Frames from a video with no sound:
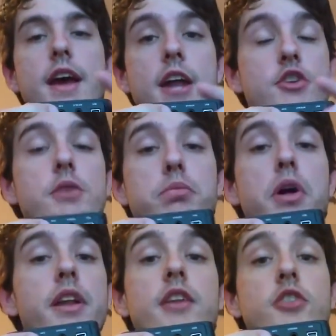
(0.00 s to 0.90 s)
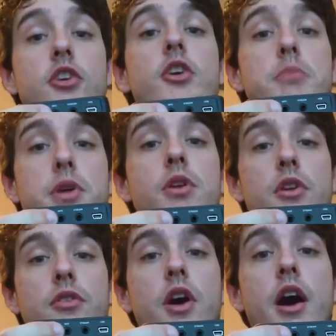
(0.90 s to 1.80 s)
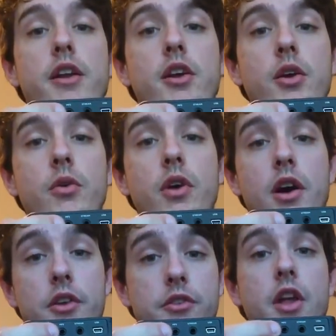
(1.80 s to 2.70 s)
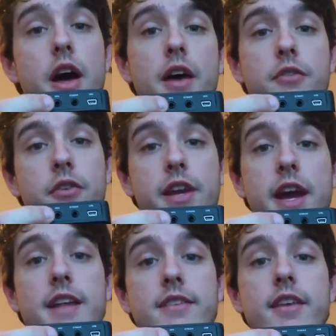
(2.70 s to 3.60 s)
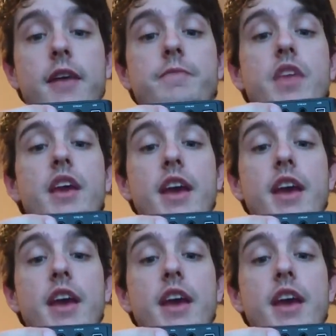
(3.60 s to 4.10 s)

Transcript: and you can plug it into your computer's audio slot for like a headset,